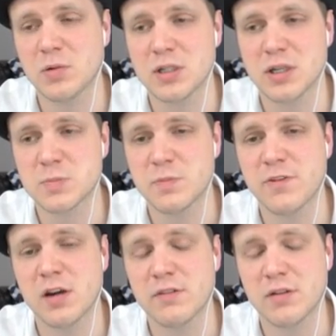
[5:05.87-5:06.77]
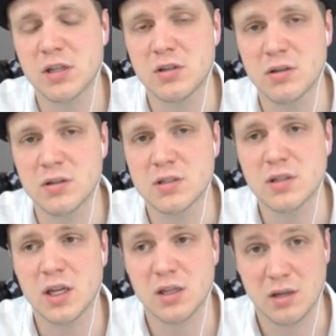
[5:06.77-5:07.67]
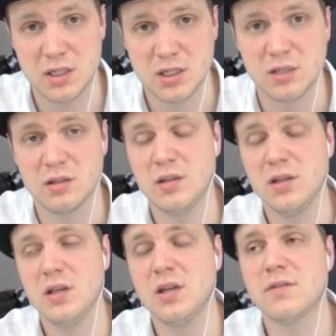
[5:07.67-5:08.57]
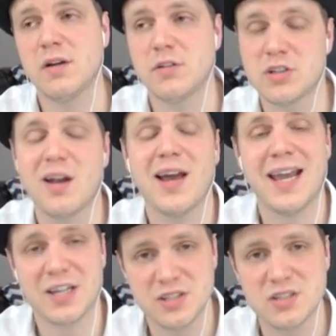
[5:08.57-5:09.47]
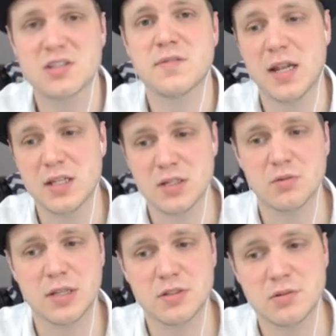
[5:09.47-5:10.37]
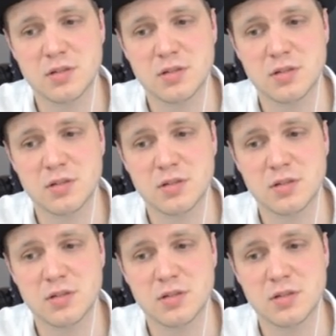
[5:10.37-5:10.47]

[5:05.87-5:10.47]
what he does. Very, very good at kiting. Very so like axes and Svens and all that sort of